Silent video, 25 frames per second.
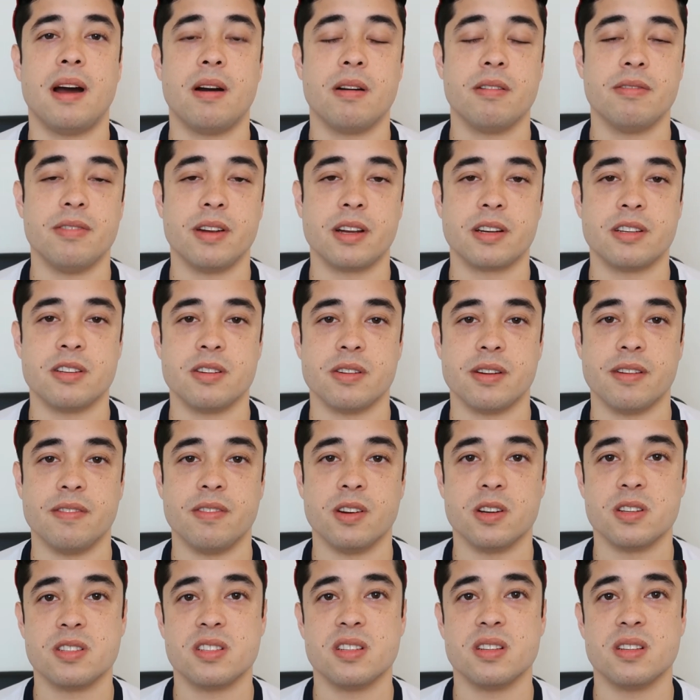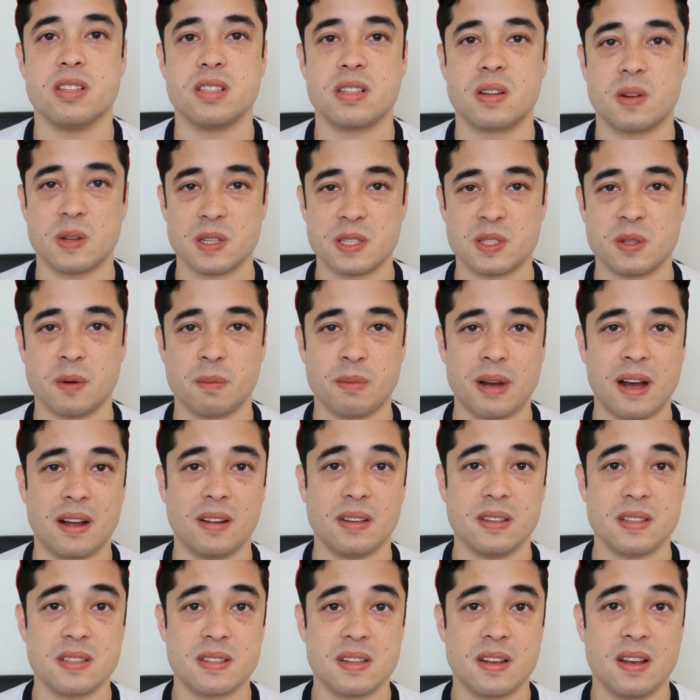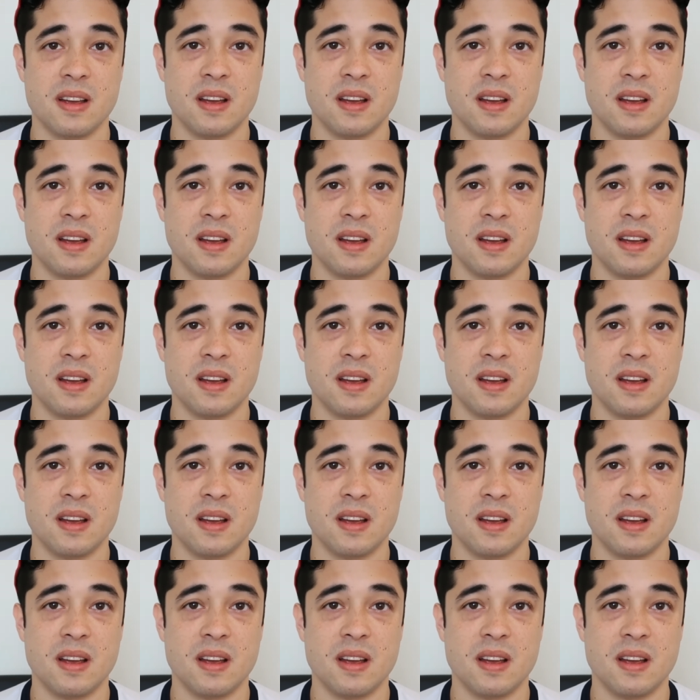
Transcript: our victory versus Crystal Palace.